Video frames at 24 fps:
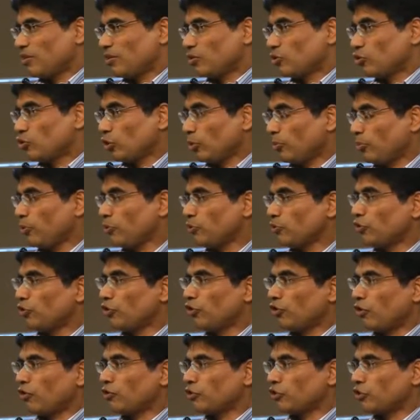Suppose the
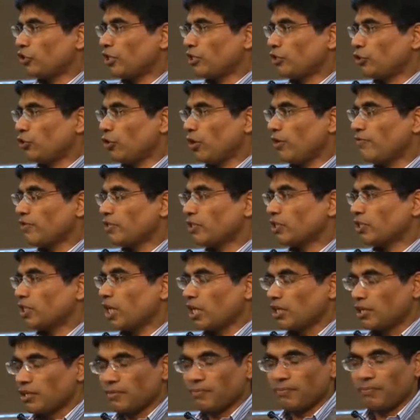nurse says, "You have a
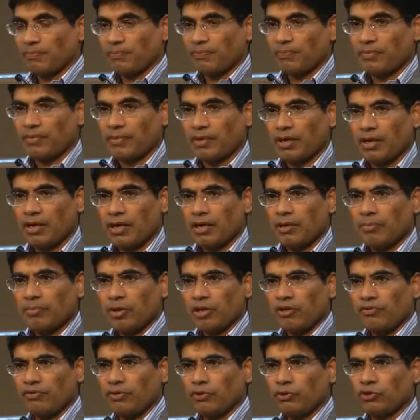son,
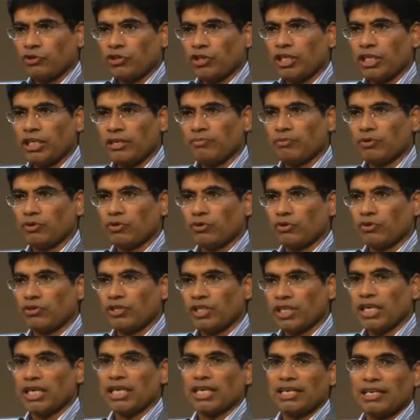but if you see him, you're going to
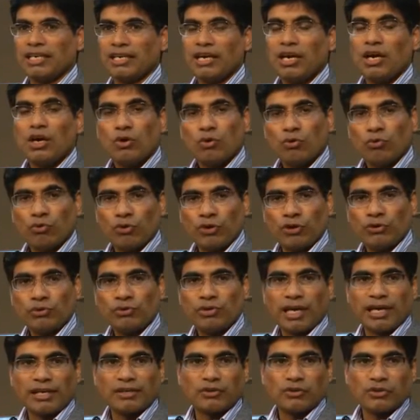die. Would you
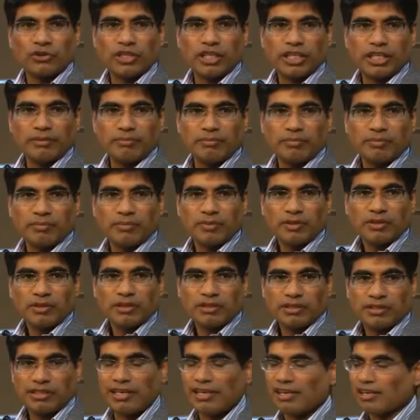like to see him
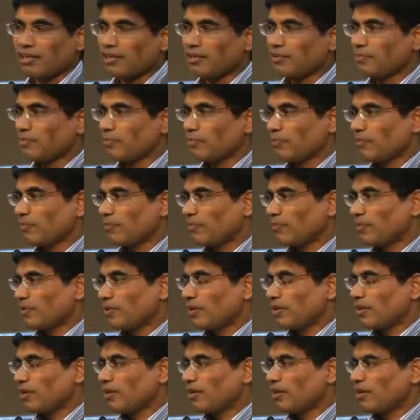still?"
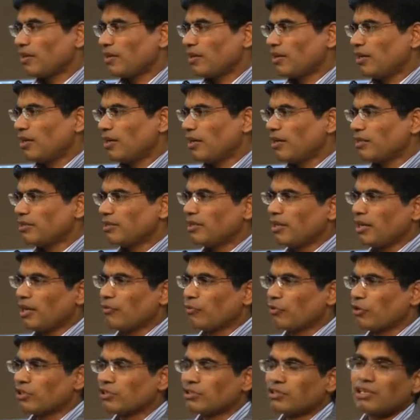And I say, I
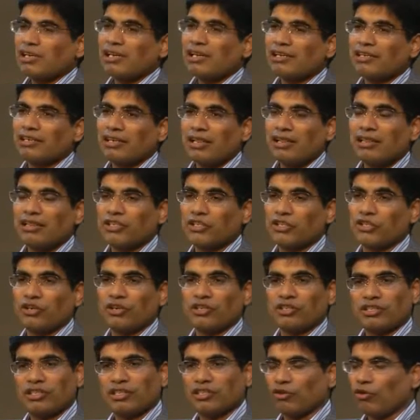would still tell this
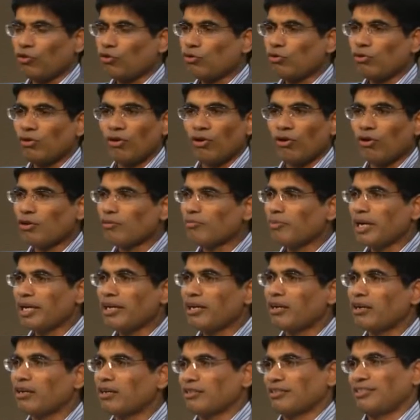nurse, "Oh, all my
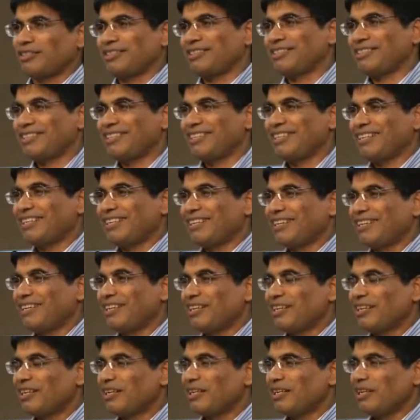heart,
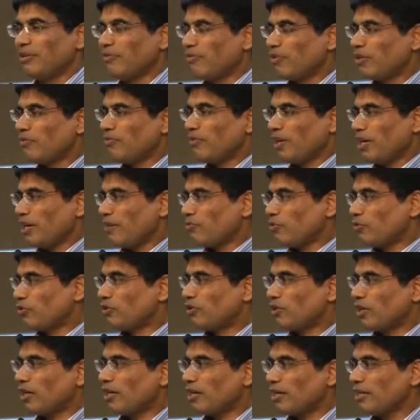even if I have to
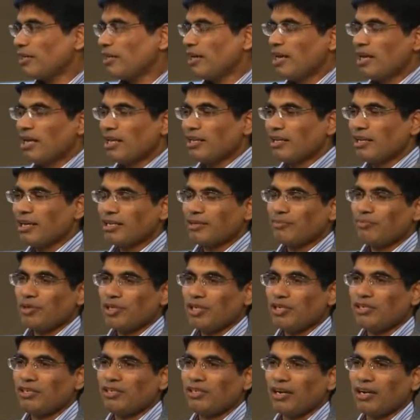die, let
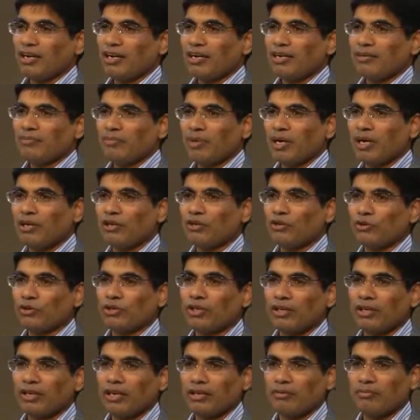me die by
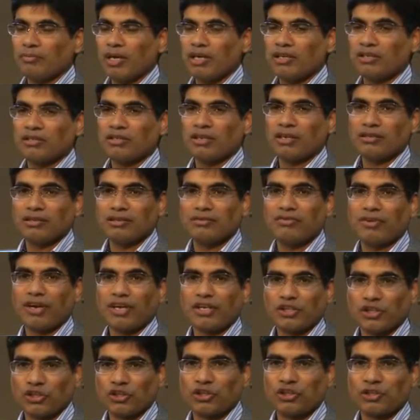looking at my son's
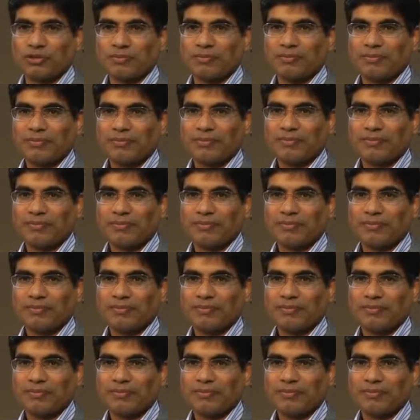face."